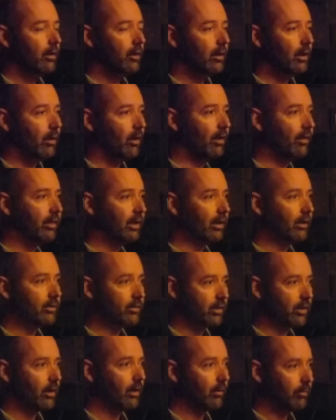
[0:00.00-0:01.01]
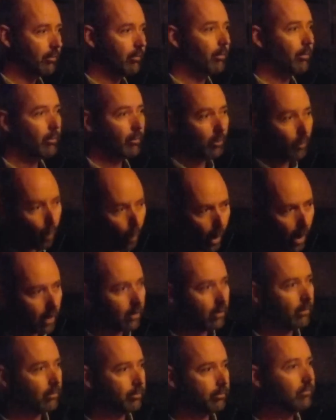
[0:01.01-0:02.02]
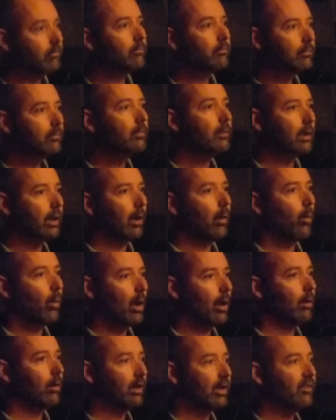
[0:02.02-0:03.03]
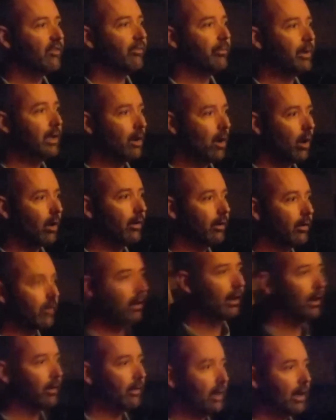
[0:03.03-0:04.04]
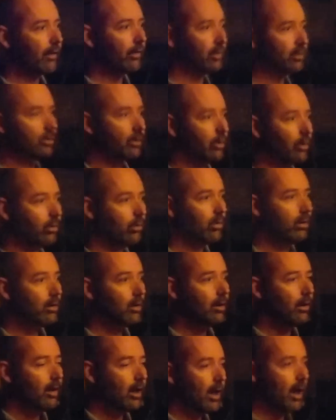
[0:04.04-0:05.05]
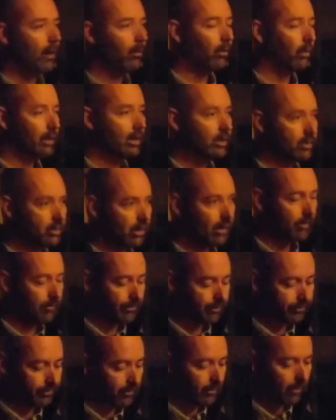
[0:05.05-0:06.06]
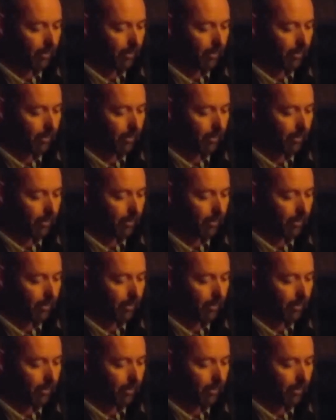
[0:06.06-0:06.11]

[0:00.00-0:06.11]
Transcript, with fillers: you know I think is going to well you know well live beyond uh, the other two and is a